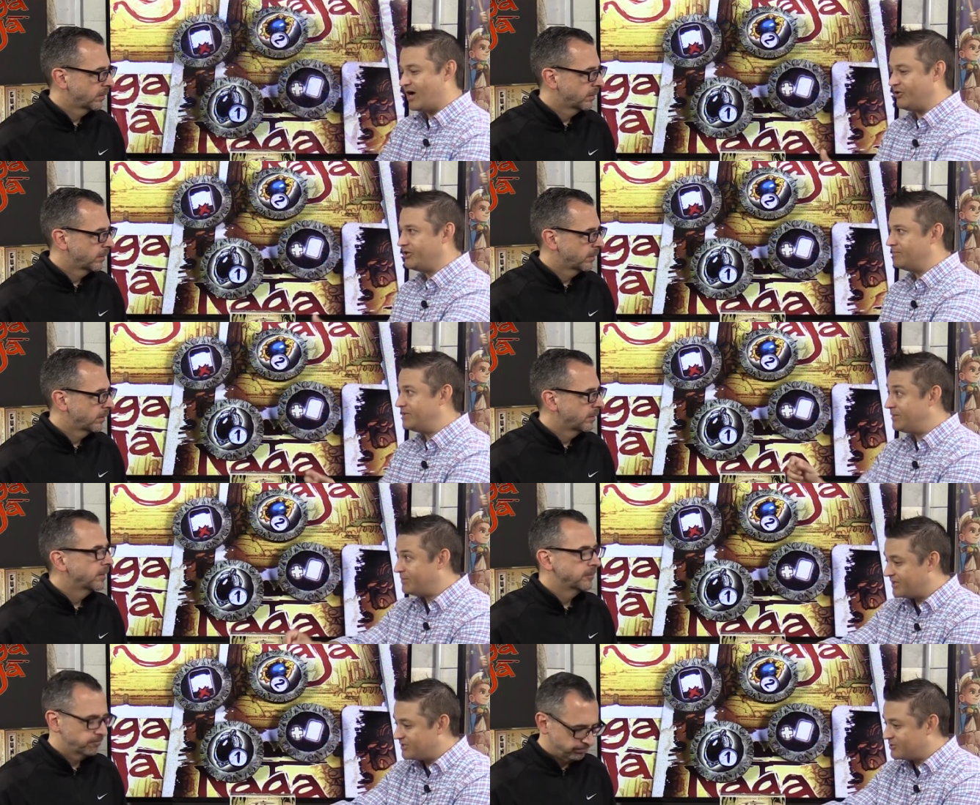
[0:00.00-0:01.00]
Speaker 1: how you can
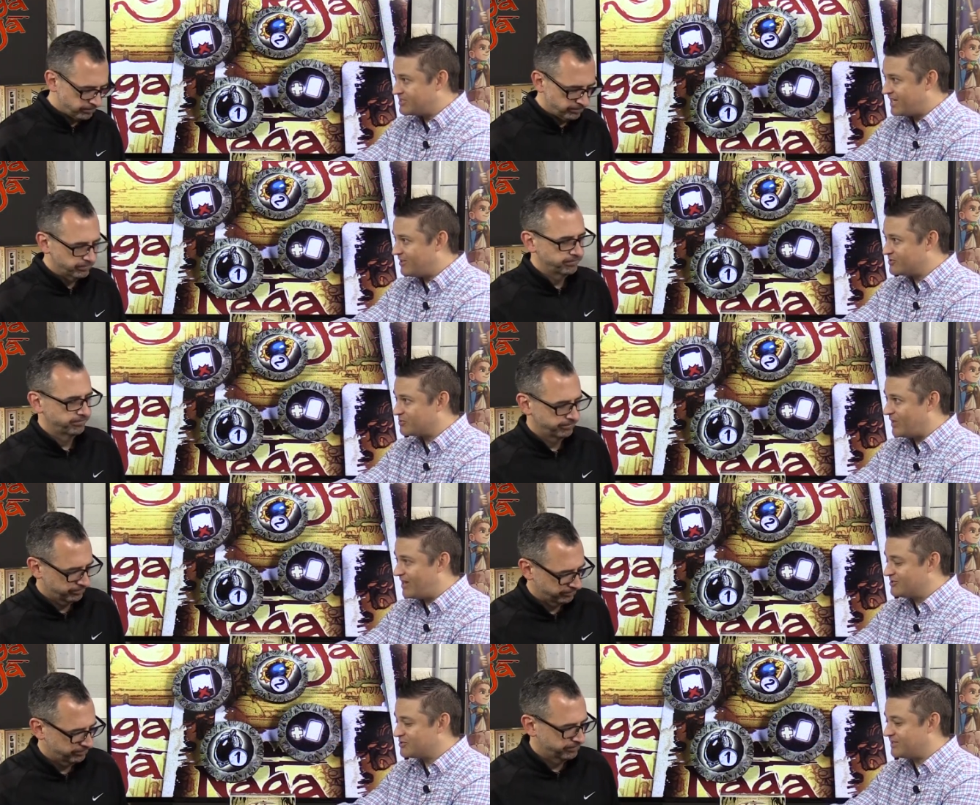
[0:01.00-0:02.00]
manipulate their tiles
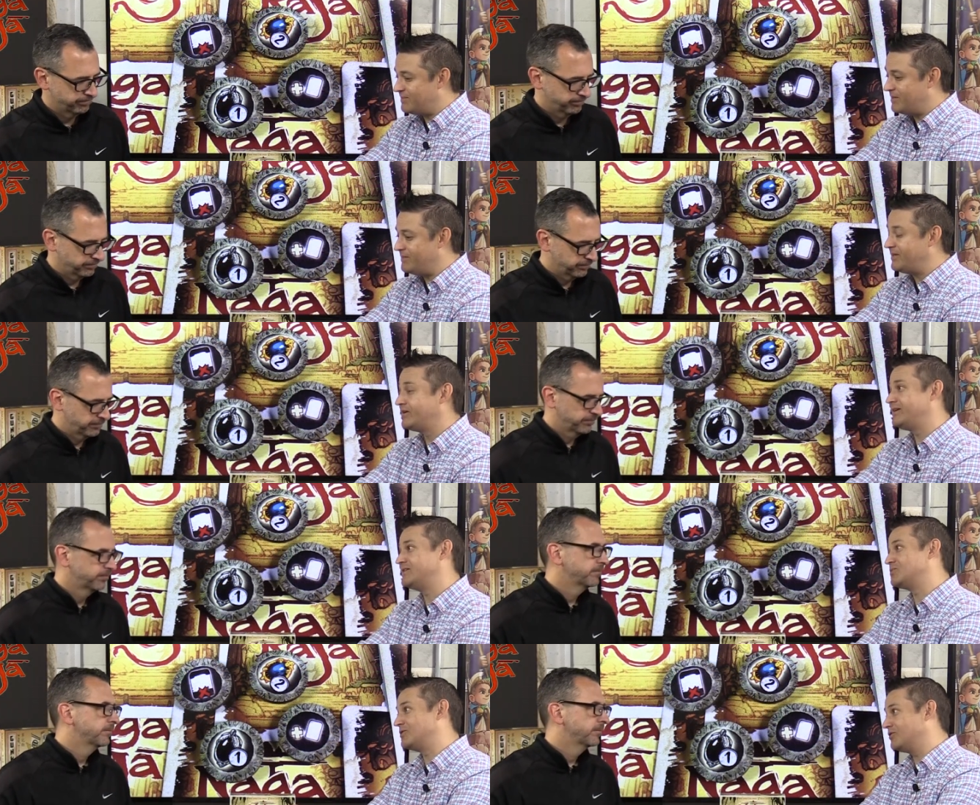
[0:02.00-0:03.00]
around so that it maybe
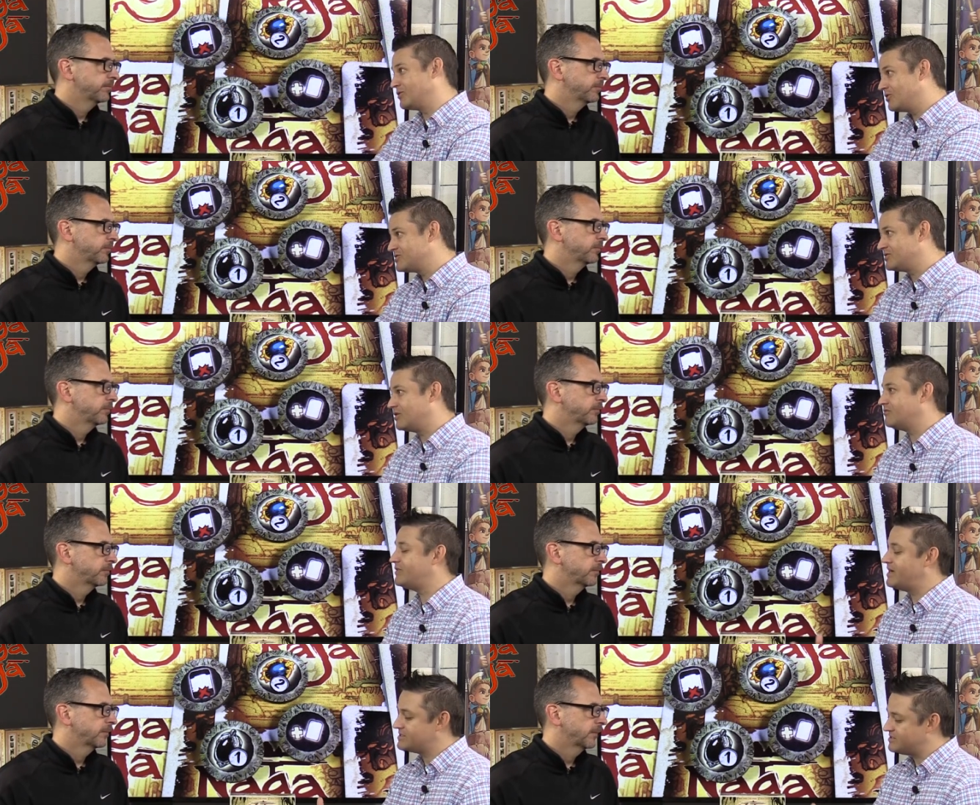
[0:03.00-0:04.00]
gets one of their cursed
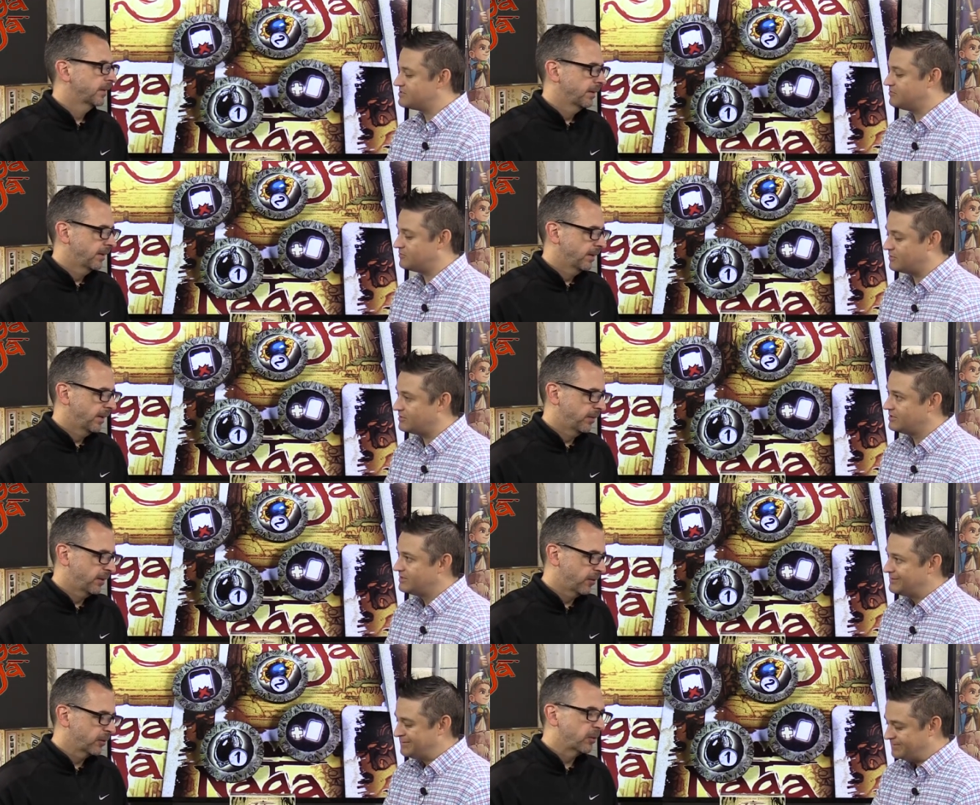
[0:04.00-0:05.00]
artifacts and so forth.
Speaker 2: Yeah,
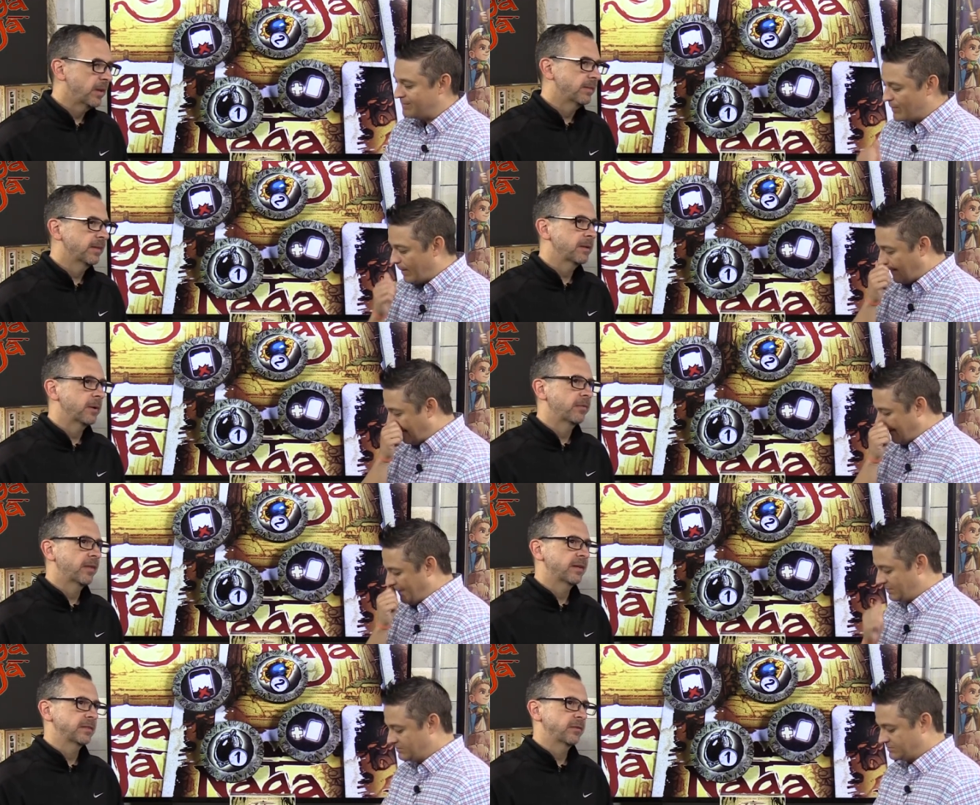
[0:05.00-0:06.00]
the other great thing about
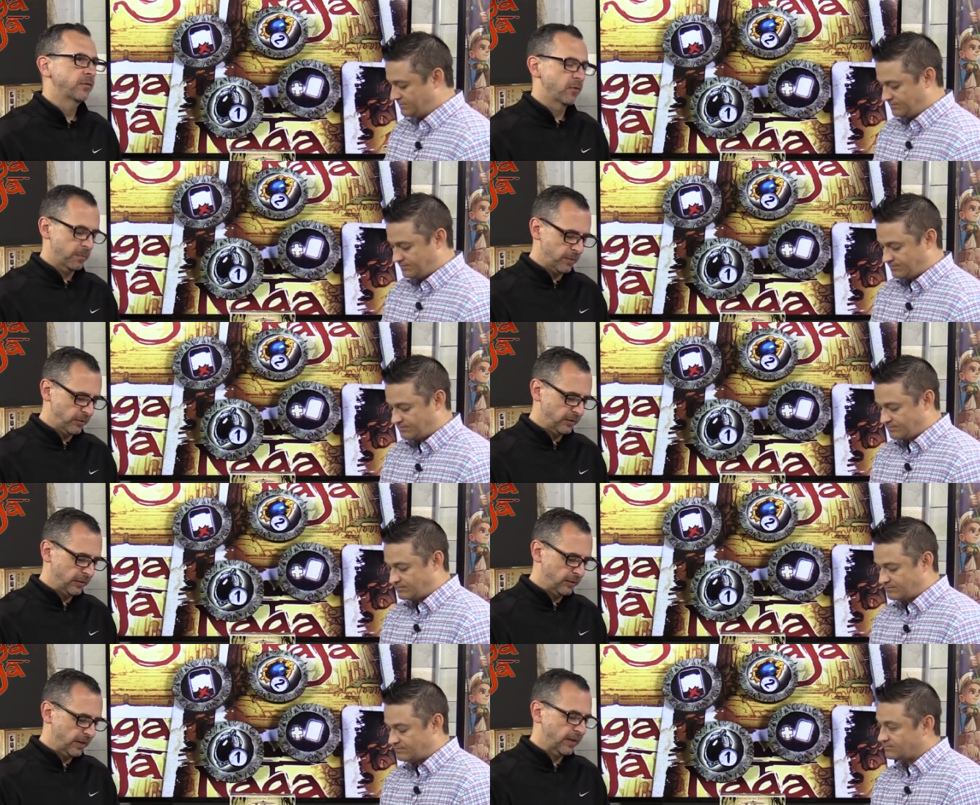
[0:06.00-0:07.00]
that is if you're the person
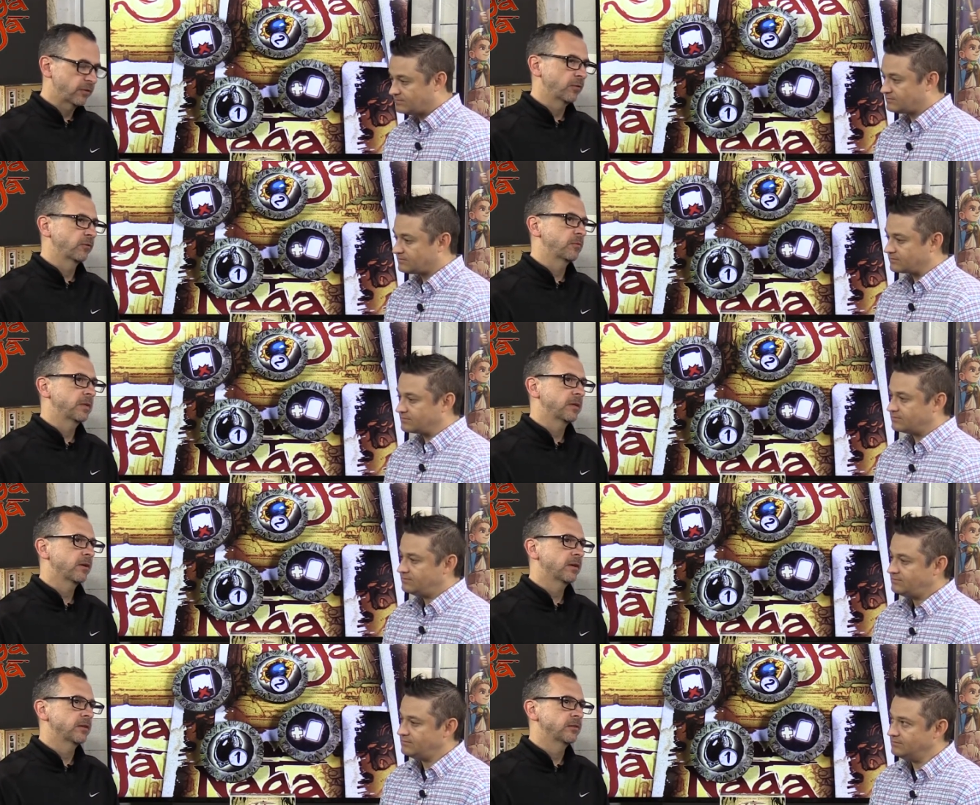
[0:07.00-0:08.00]
looking at those three
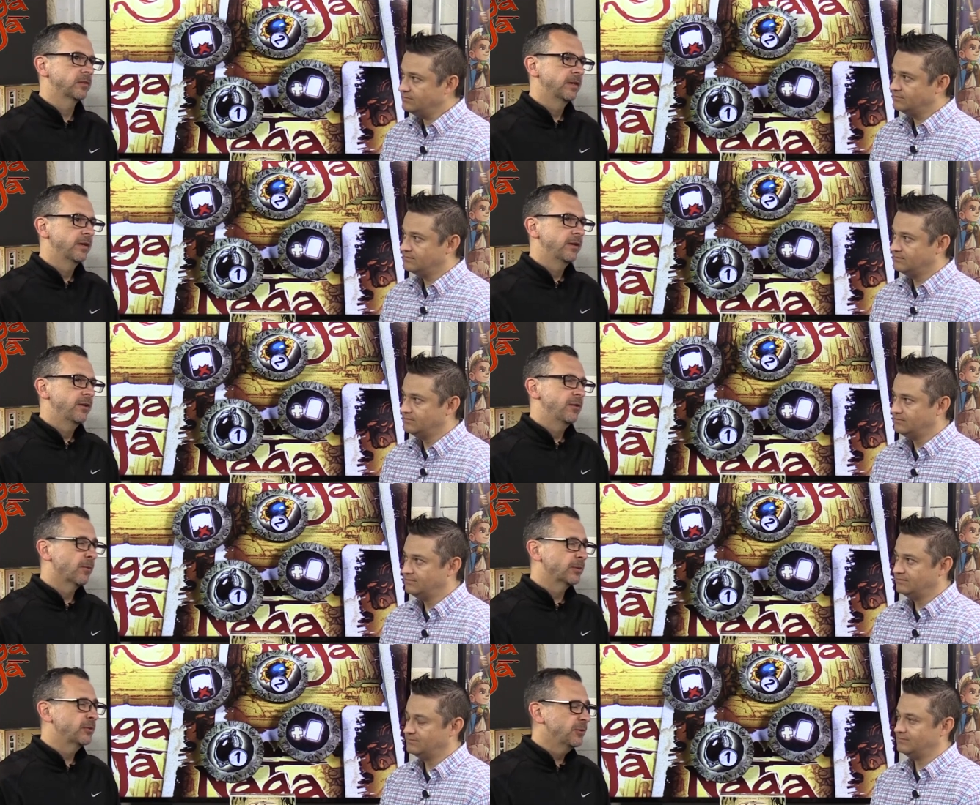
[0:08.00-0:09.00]
cards,
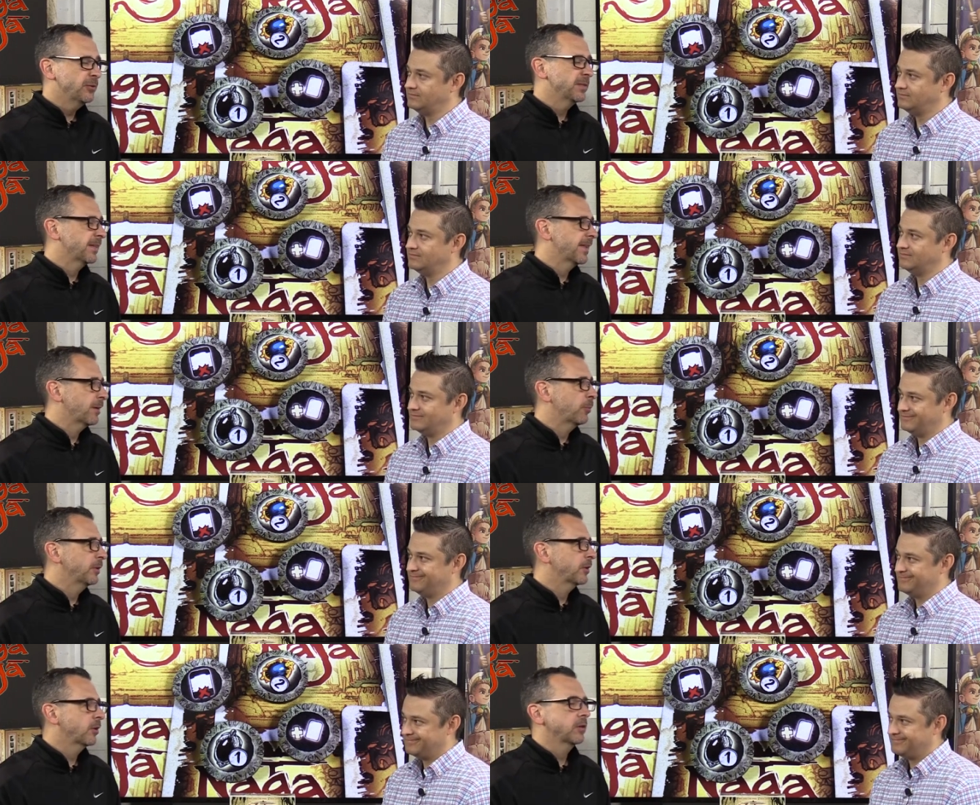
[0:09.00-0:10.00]
you're choosing that
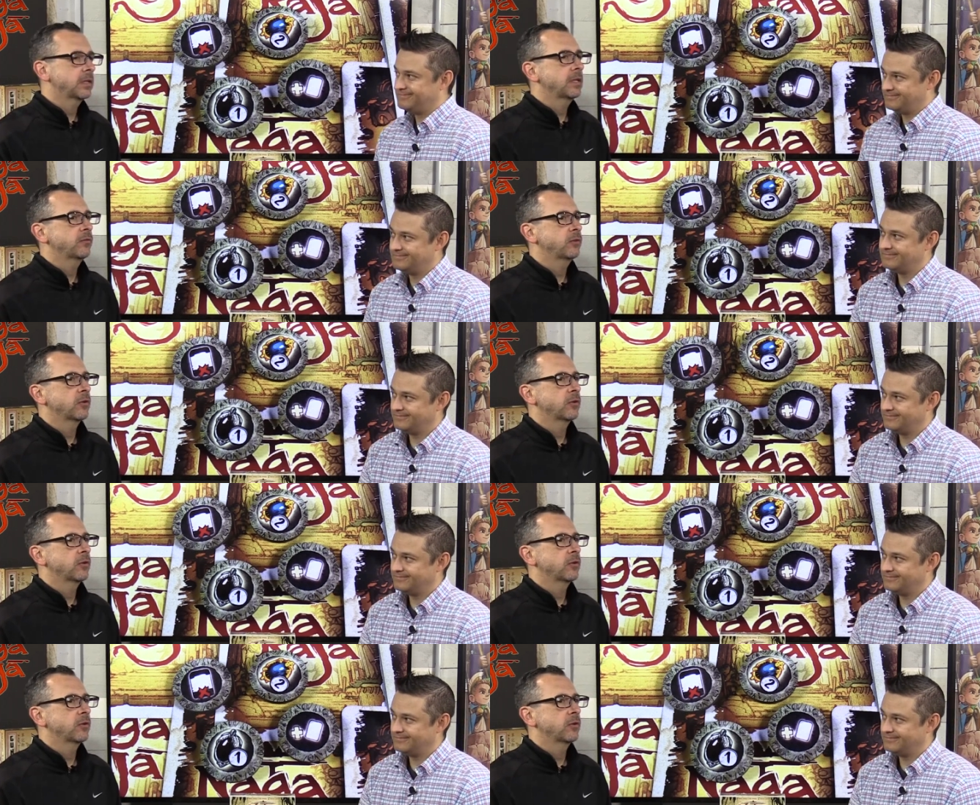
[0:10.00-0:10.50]
one card to give